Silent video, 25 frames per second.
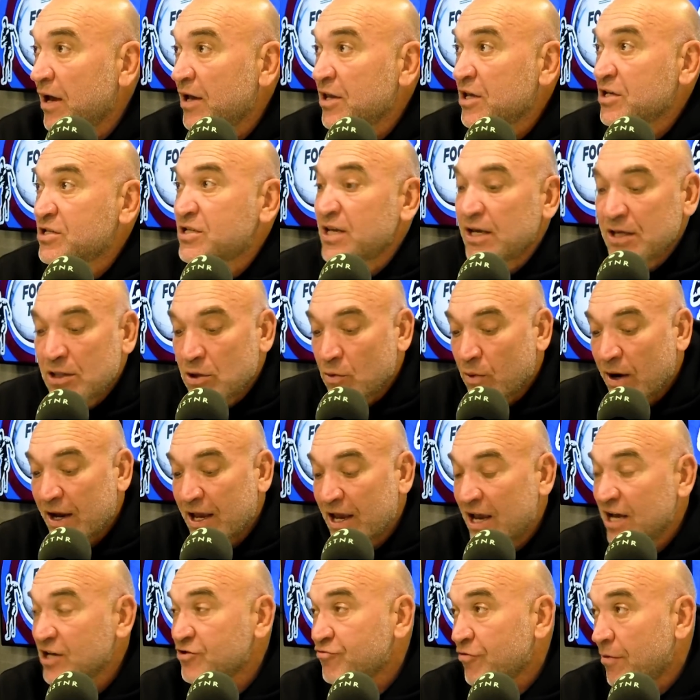And you see the
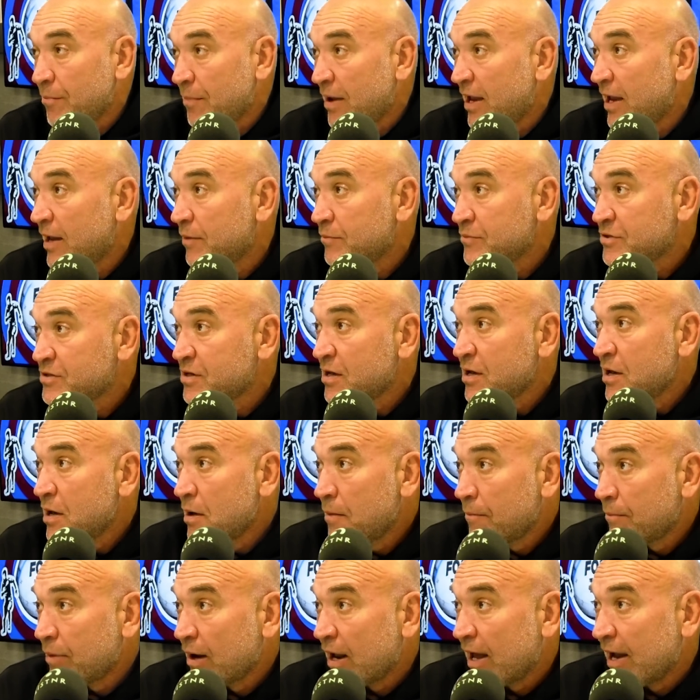way Ezra Mams
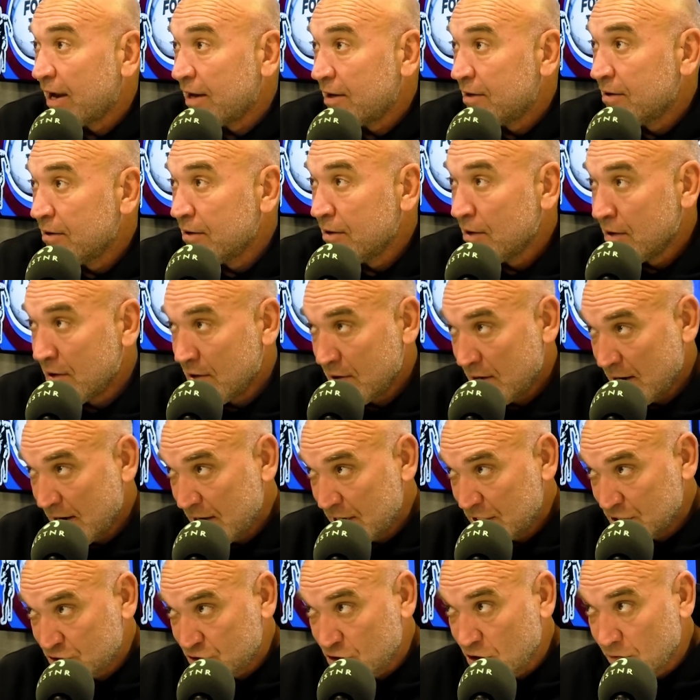played and
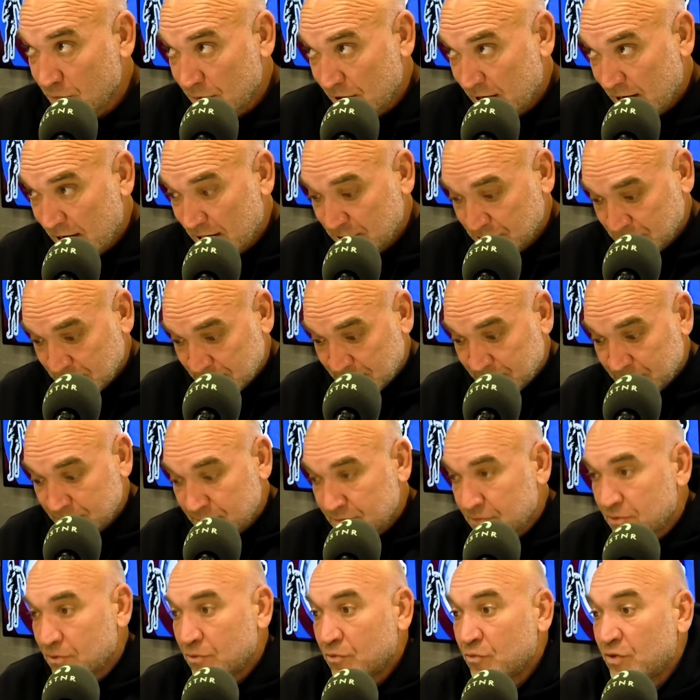his combination
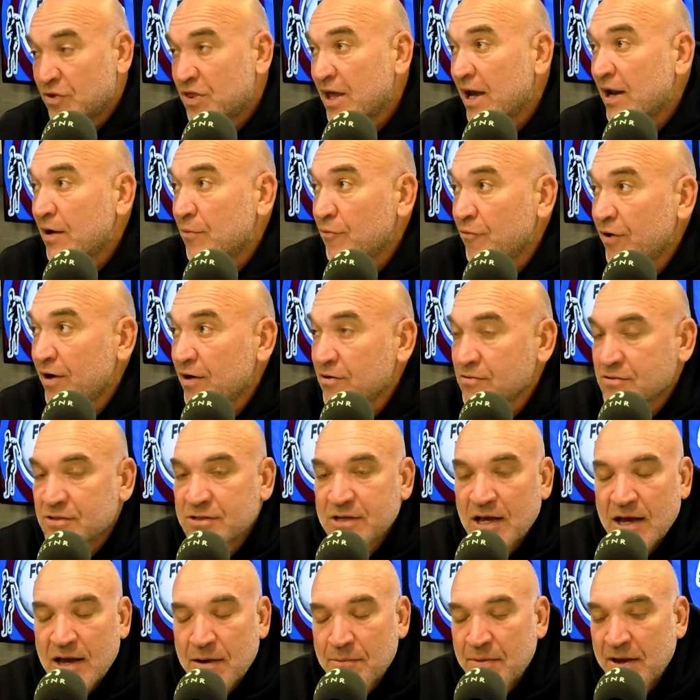with Adam
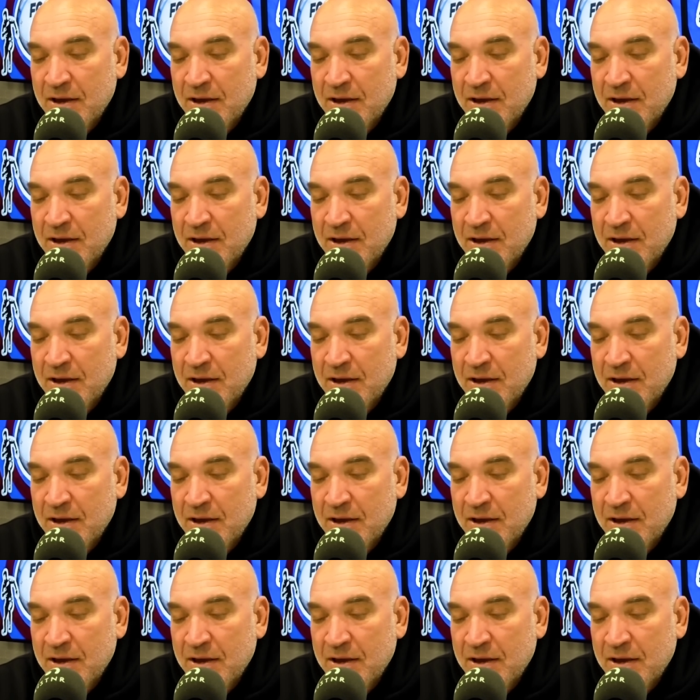Reynolds, how